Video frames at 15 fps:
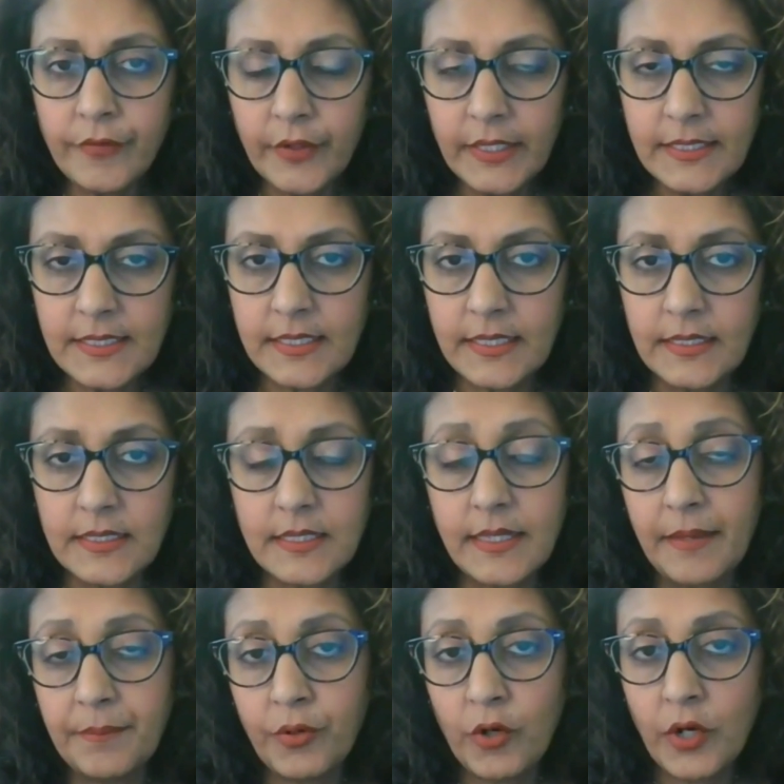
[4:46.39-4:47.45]
For instance,
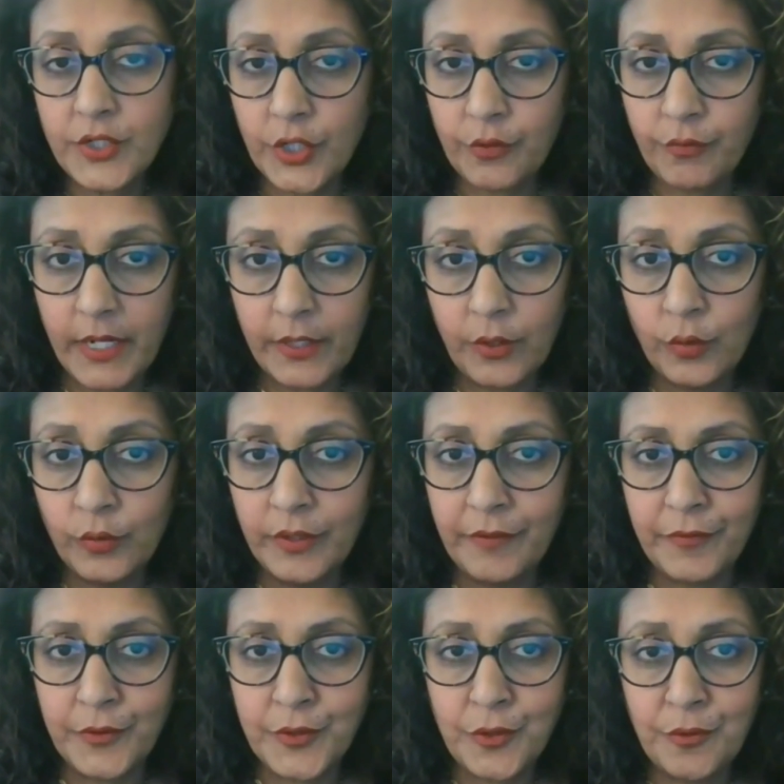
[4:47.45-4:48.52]
that project ran
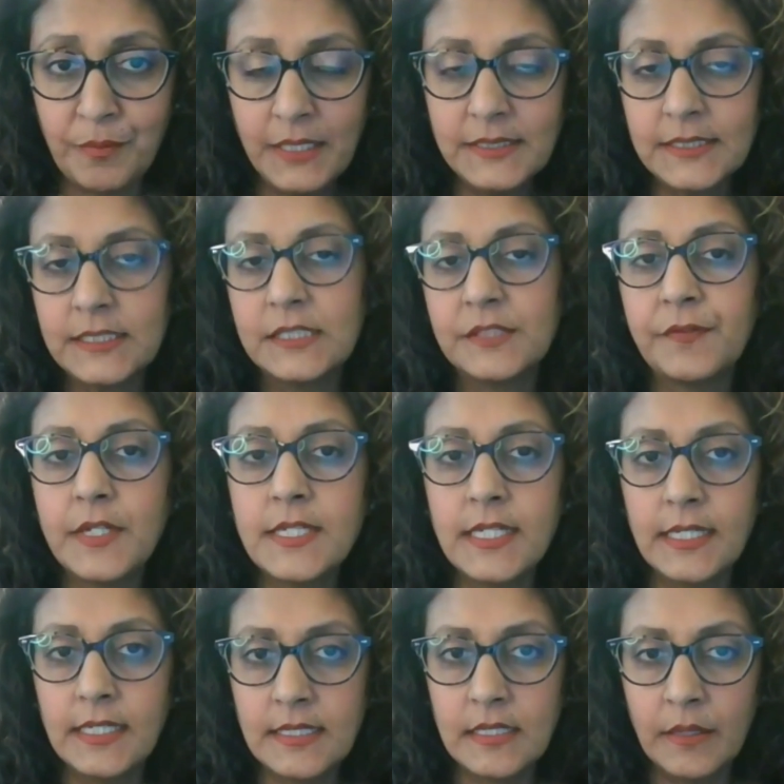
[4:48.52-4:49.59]
only for 2 months because
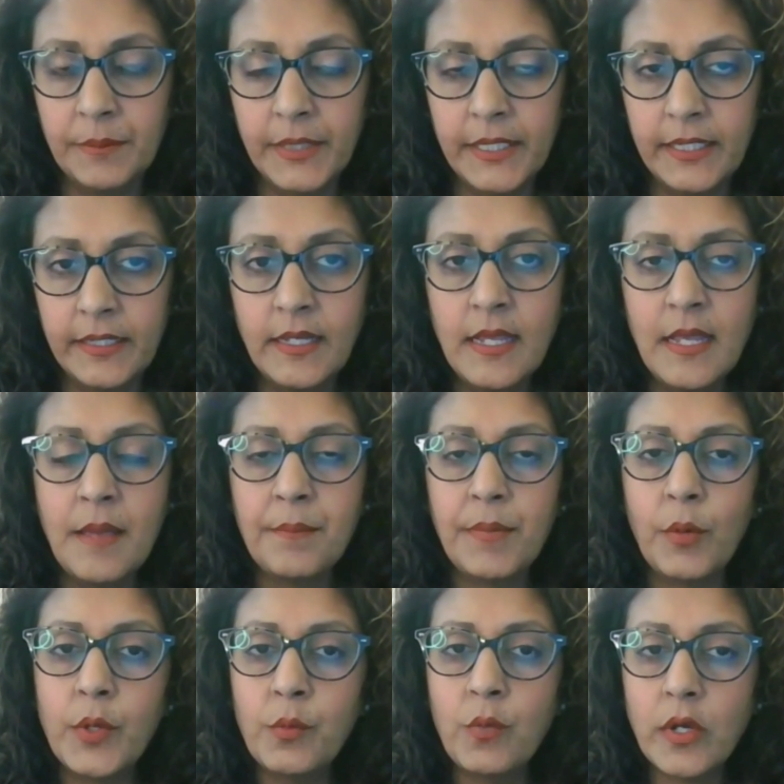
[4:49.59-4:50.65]
funding is limited,
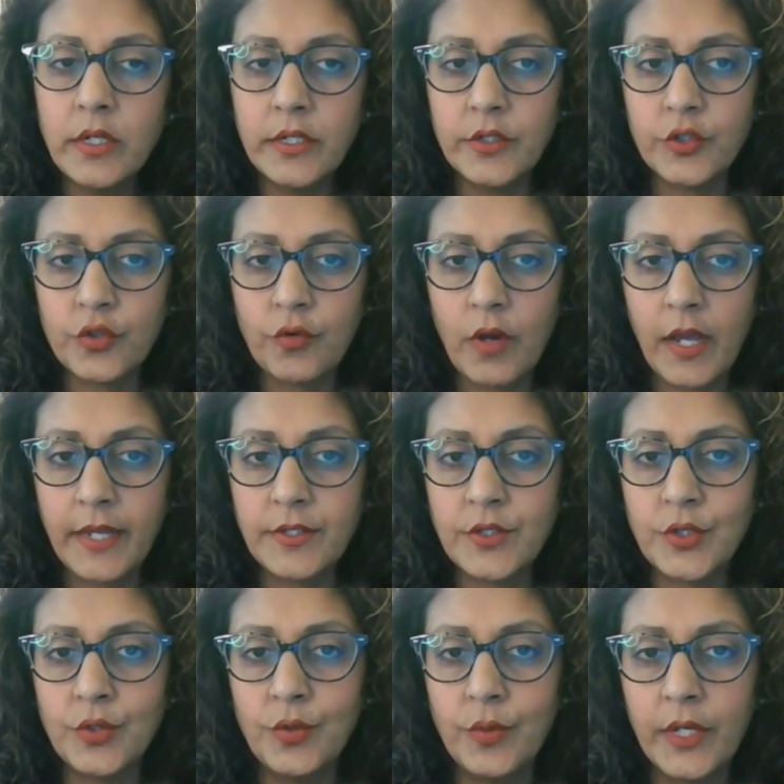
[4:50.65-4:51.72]
but we wanted to try
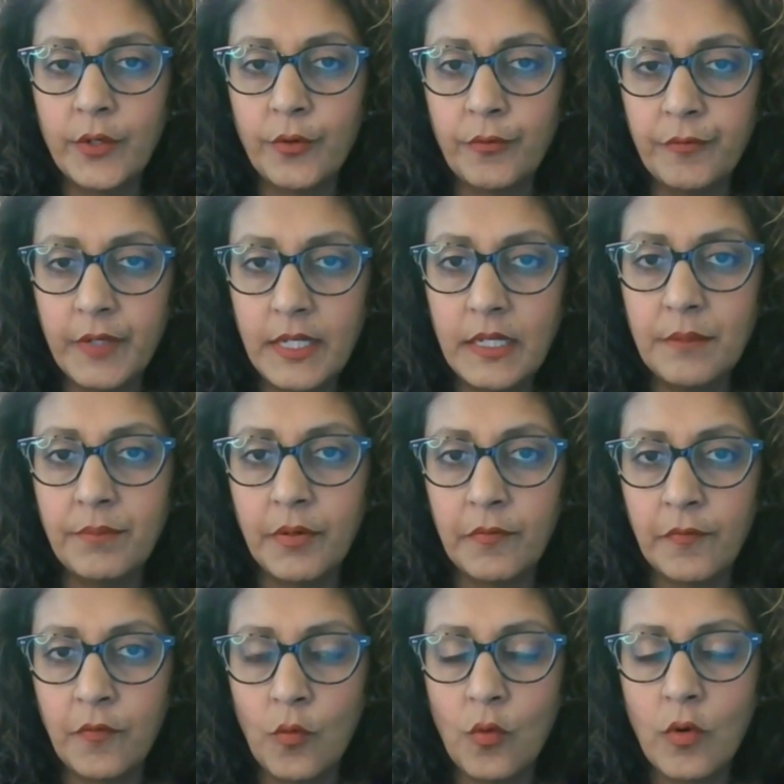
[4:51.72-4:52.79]
to intervene
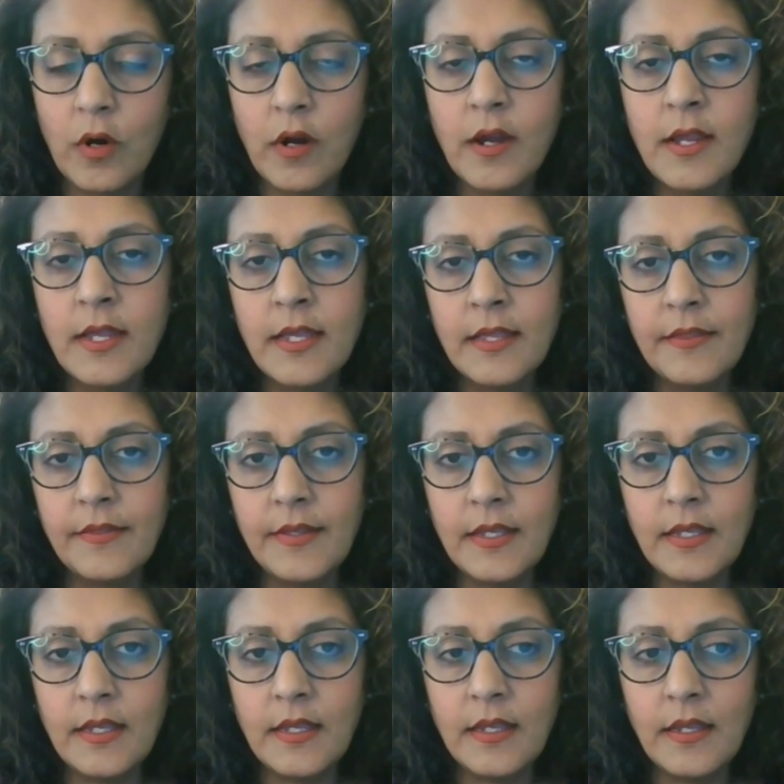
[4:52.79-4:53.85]
before
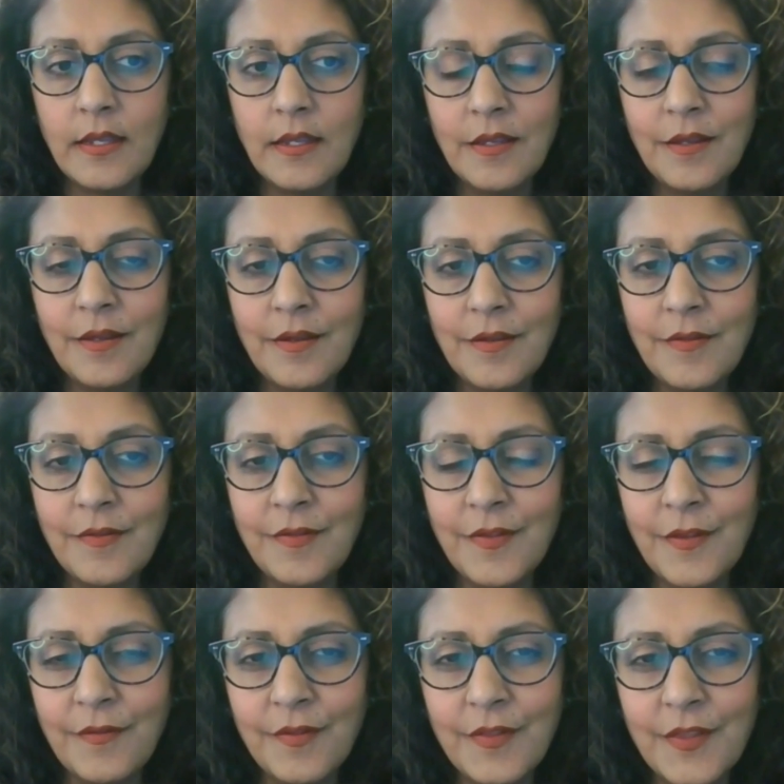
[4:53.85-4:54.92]
the
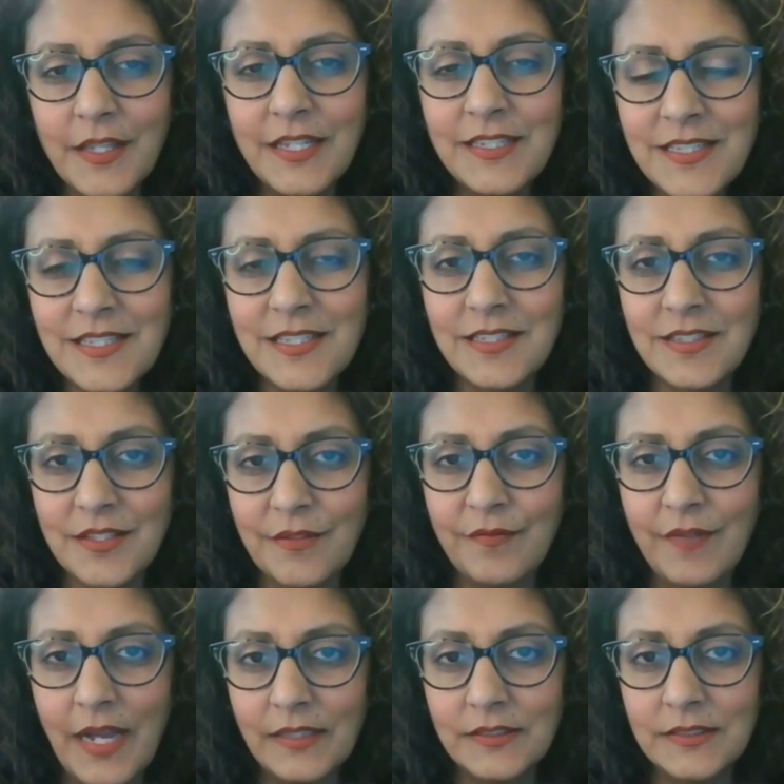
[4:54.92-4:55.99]
the instance
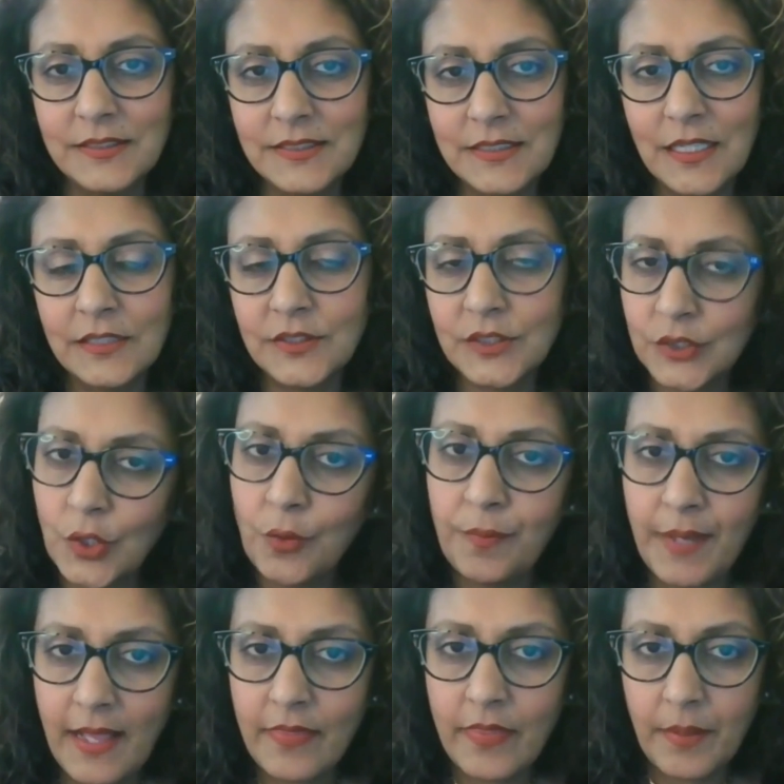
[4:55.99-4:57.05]
of violence got so
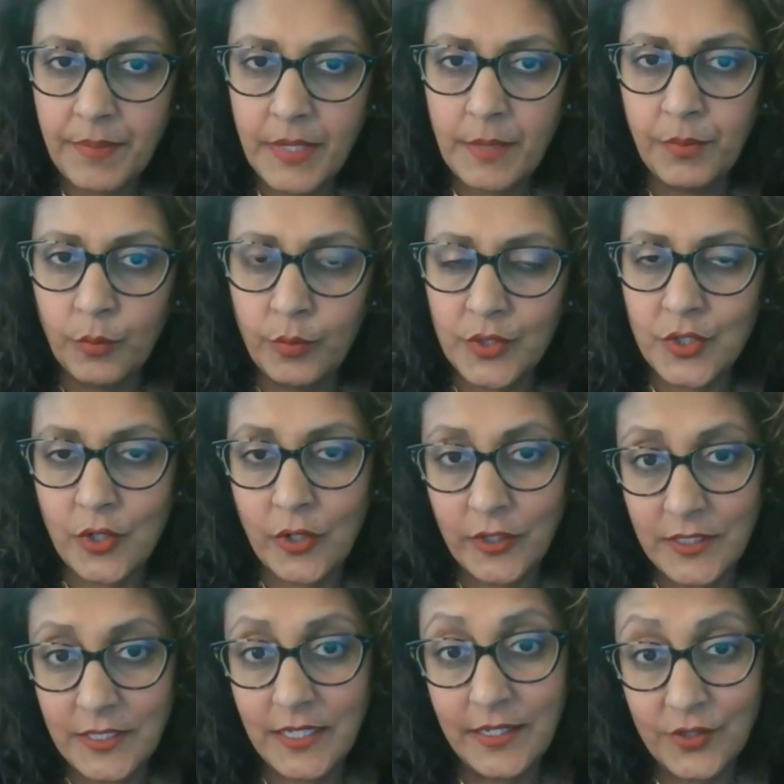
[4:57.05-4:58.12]
bad that people were
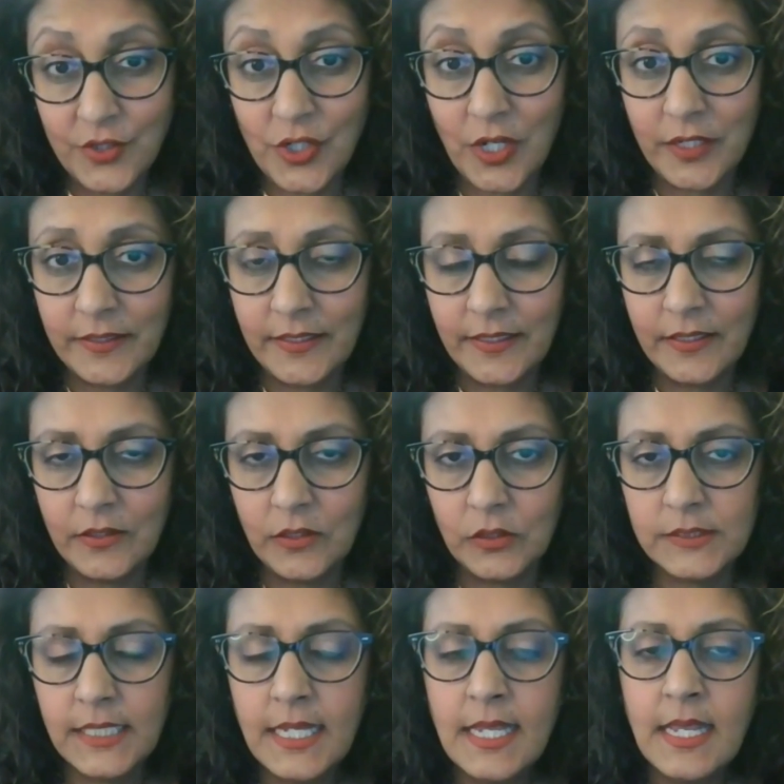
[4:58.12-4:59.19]
starting to get shot and
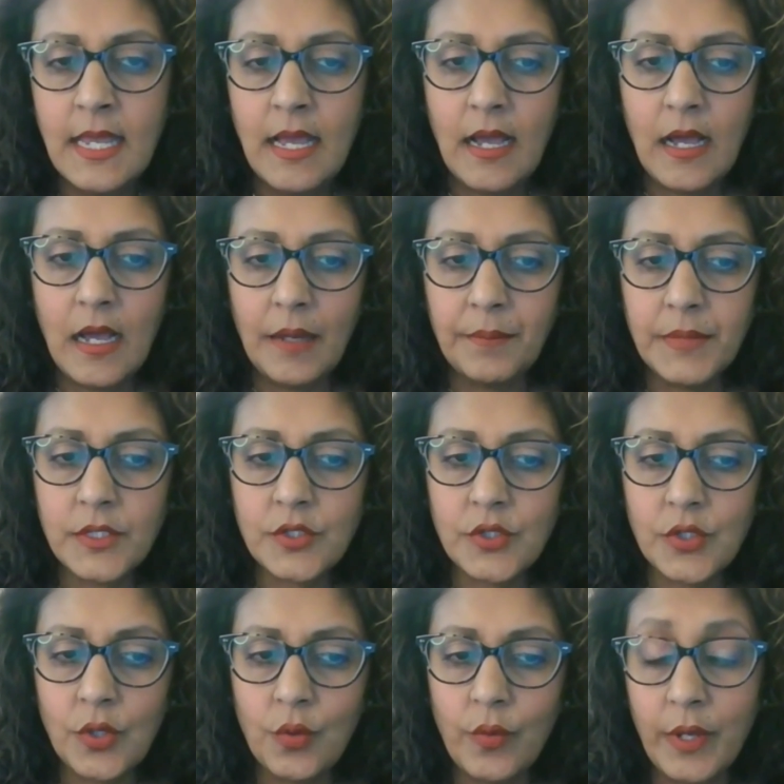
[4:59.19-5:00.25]
killed. Mm-hmm.
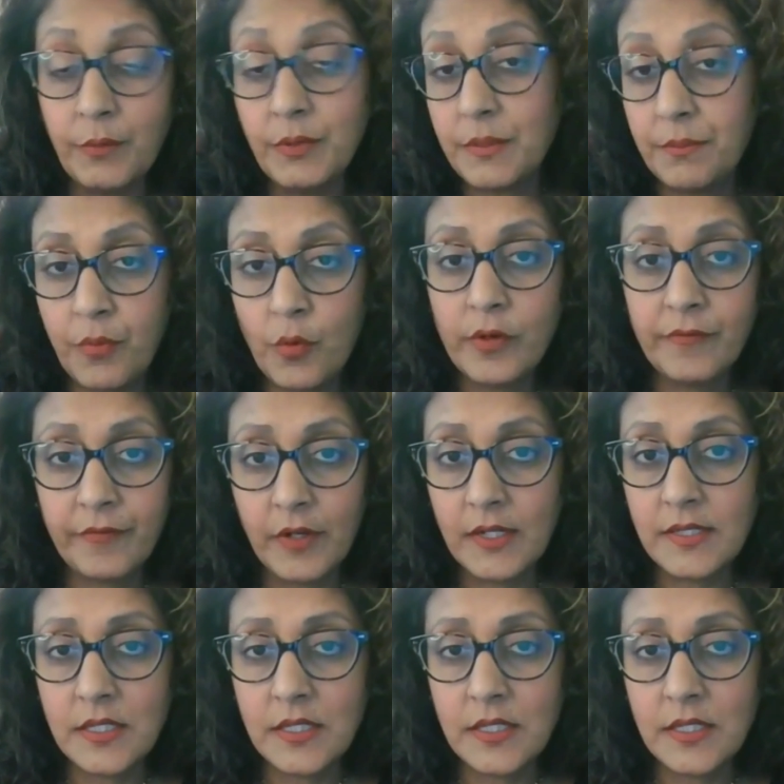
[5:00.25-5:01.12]
So it was important for